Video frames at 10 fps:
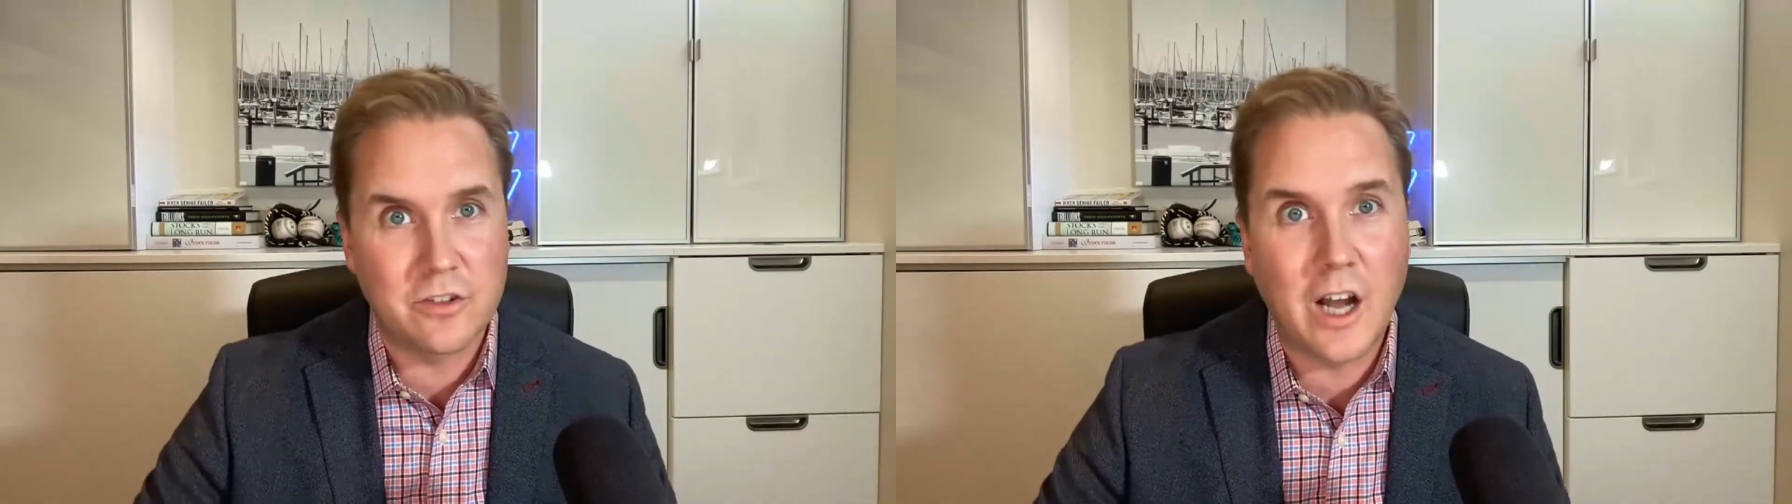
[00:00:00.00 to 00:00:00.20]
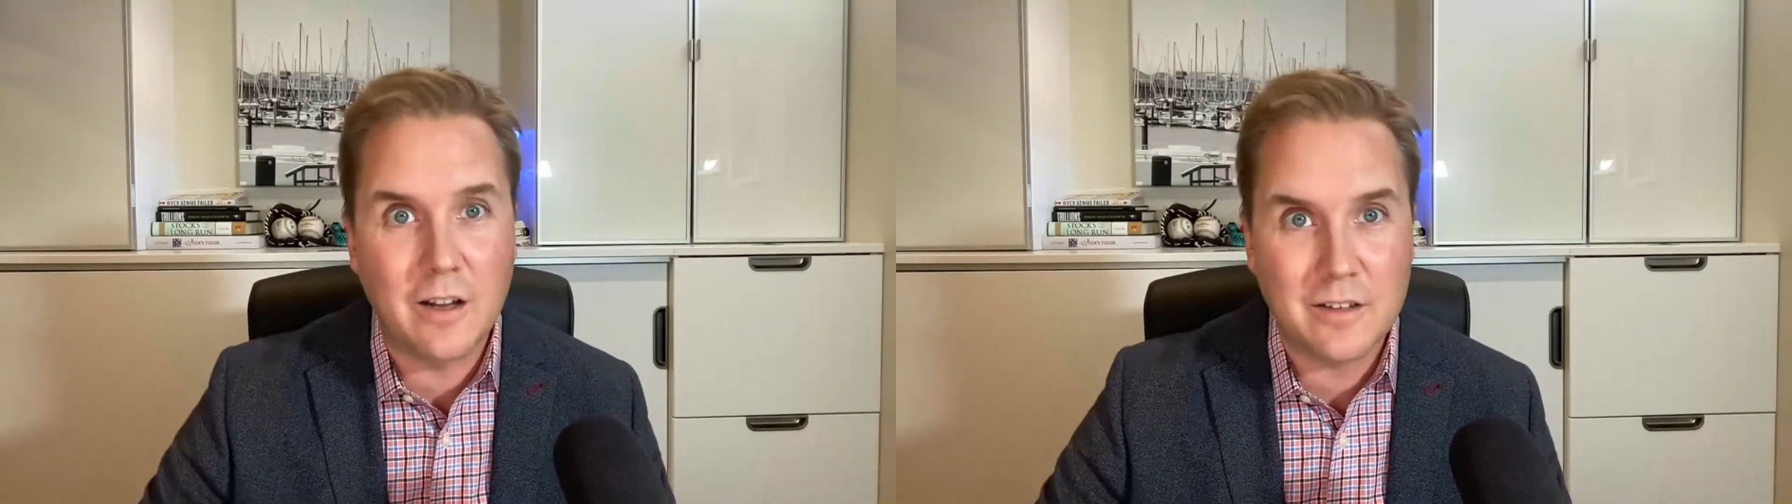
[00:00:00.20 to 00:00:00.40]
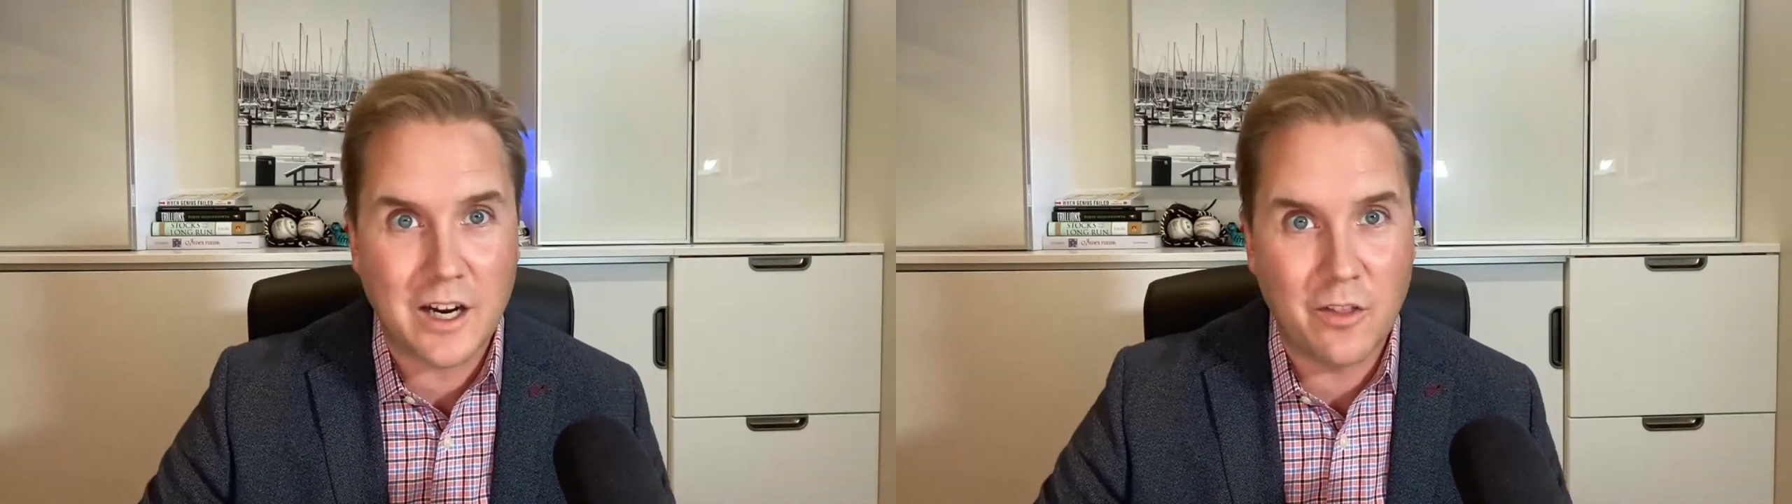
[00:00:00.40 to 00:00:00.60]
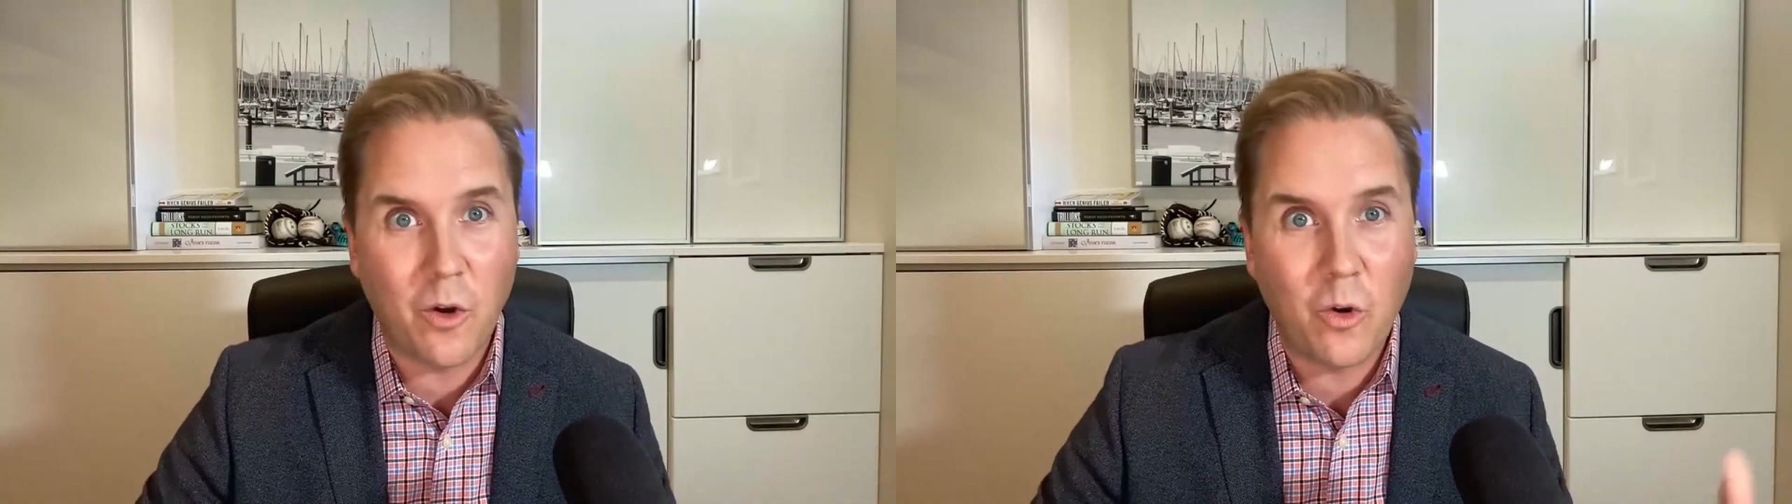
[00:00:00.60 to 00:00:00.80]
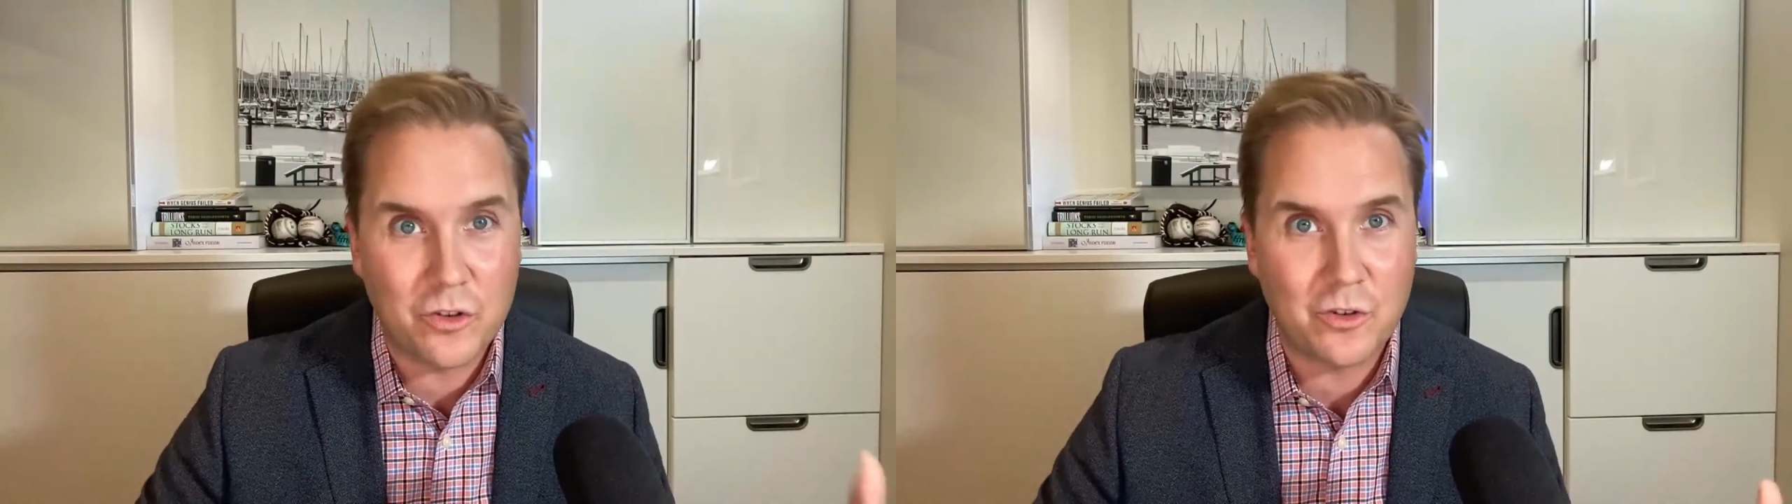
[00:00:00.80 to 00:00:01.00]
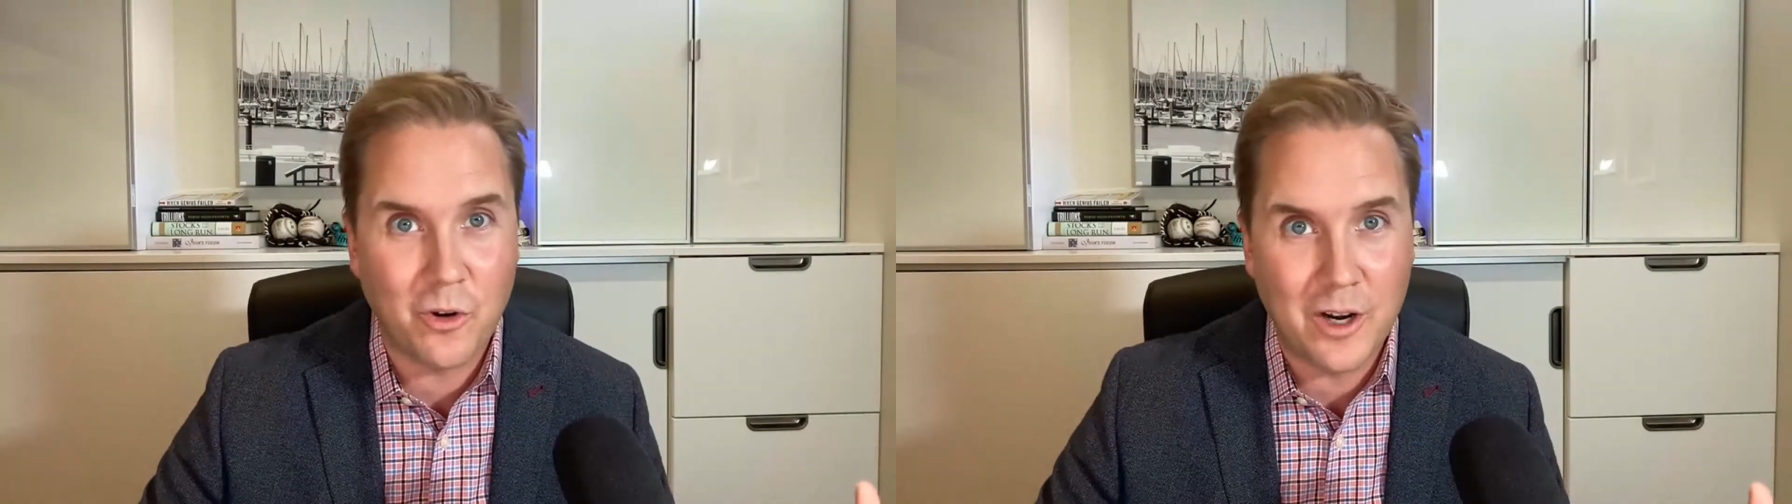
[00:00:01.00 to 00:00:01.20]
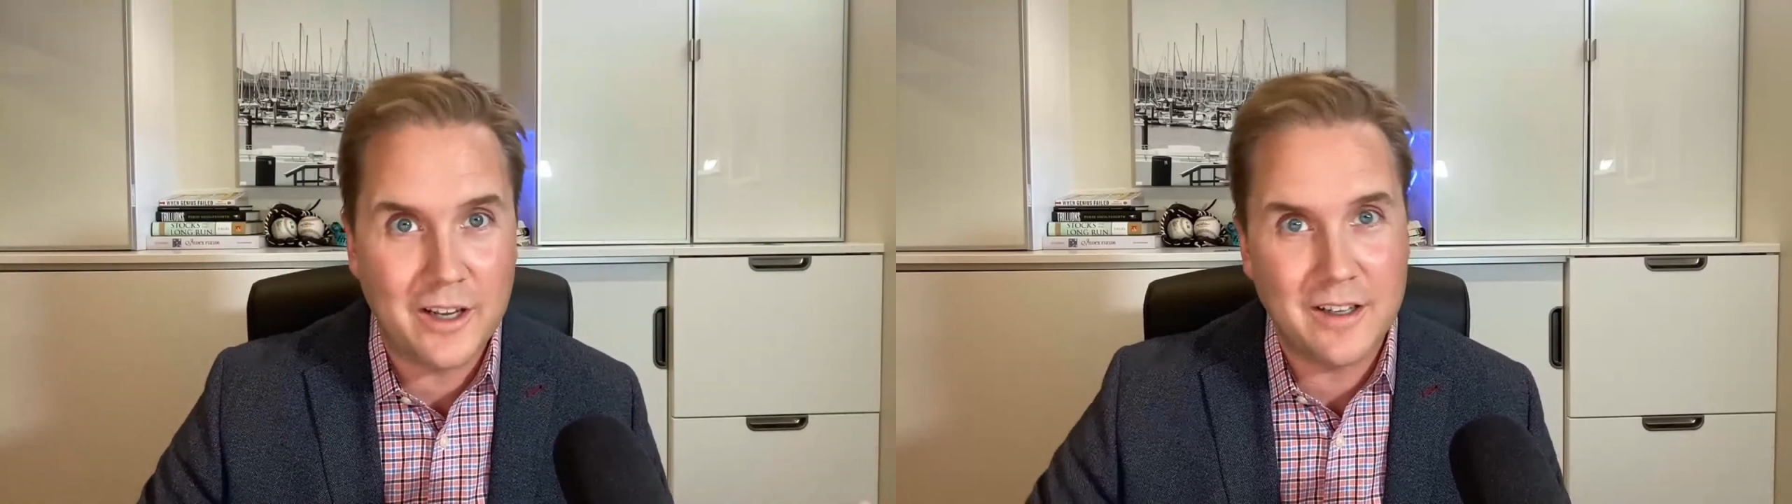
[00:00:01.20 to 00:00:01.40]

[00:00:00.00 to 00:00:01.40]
not kind of the whole story.